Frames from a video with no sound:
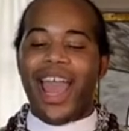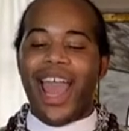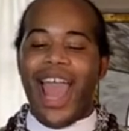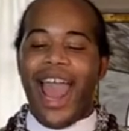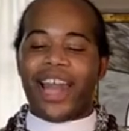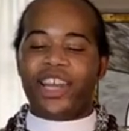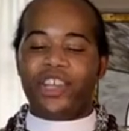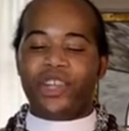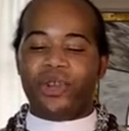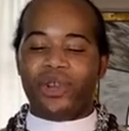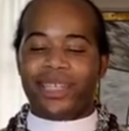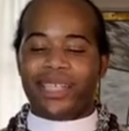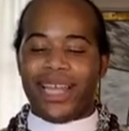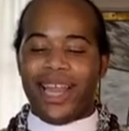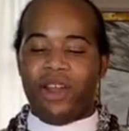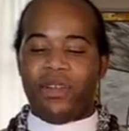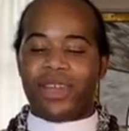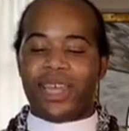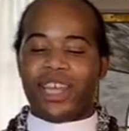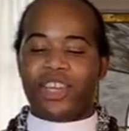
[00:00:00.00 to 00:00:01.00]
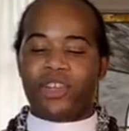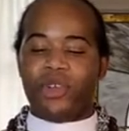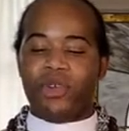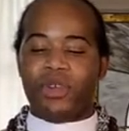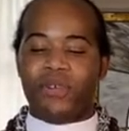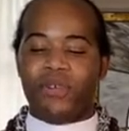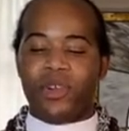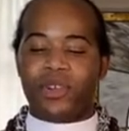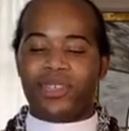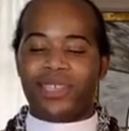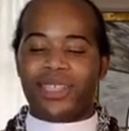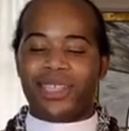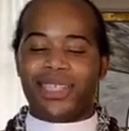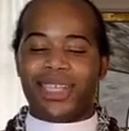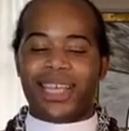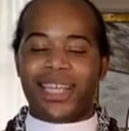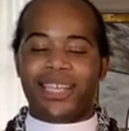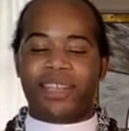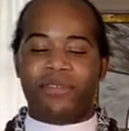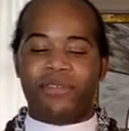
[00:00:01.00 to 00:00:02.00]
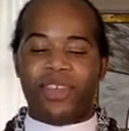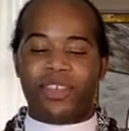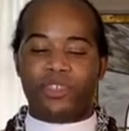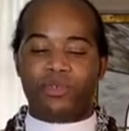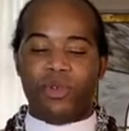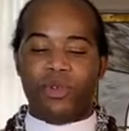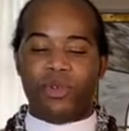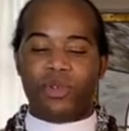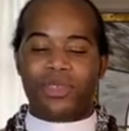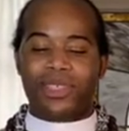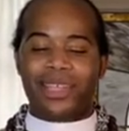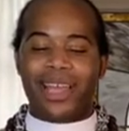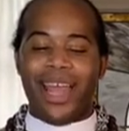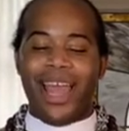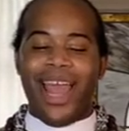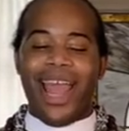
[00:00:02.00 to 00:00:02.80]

and Unitarian Universalist individuals